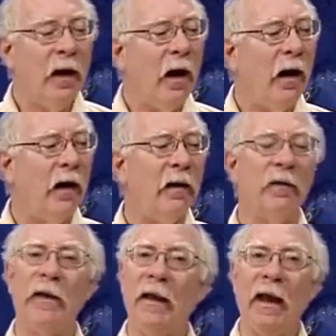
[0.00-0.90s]
Uh,
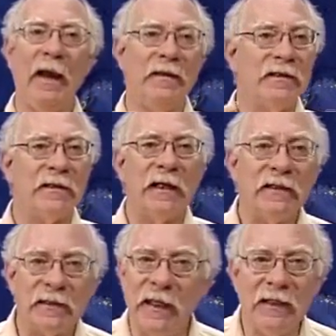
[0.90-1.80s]
they gained
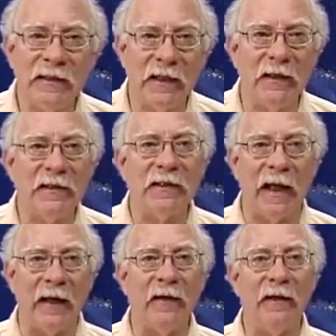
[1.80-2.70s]
six seats in the
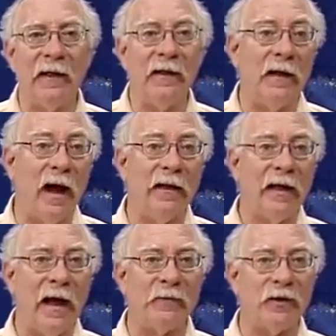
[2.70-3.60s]
Senate. They did not
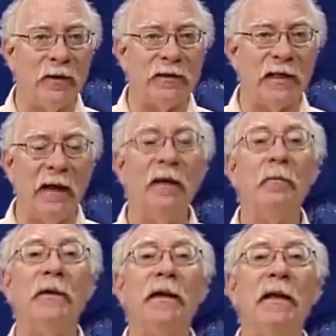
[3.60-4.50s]
capture the Senate,
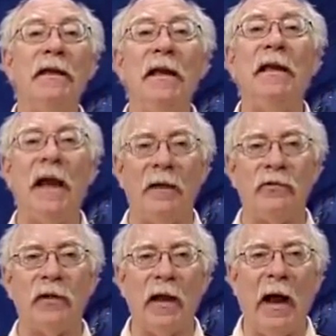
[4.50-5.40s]
but they did
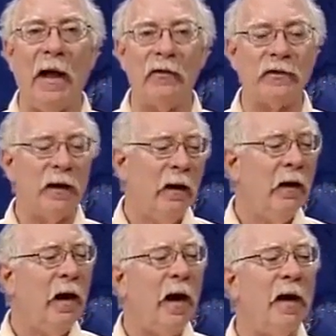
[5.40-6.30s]
capture the House.
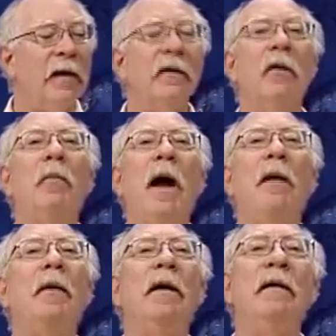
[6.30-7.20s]
And
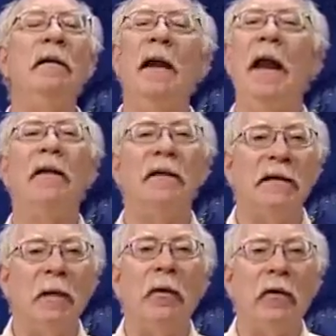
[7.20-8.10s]
Obama and the
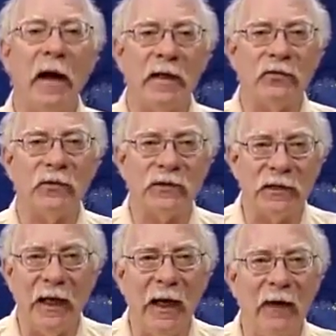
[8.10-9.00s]
Democrats
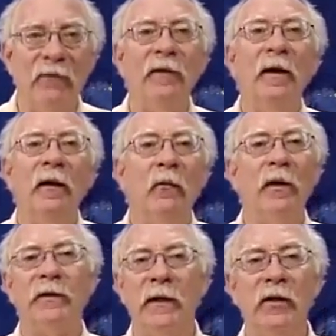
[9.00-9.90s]
received
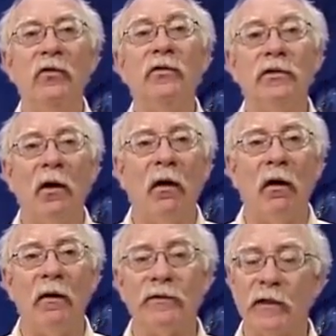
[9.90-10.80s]
what the news
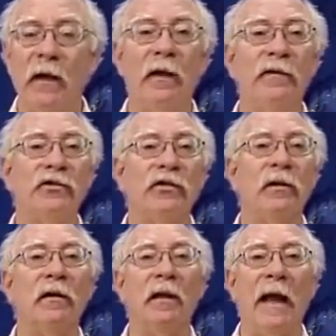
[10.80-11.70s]
calls a
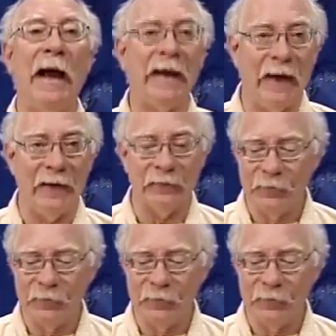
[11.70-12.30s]
shellacking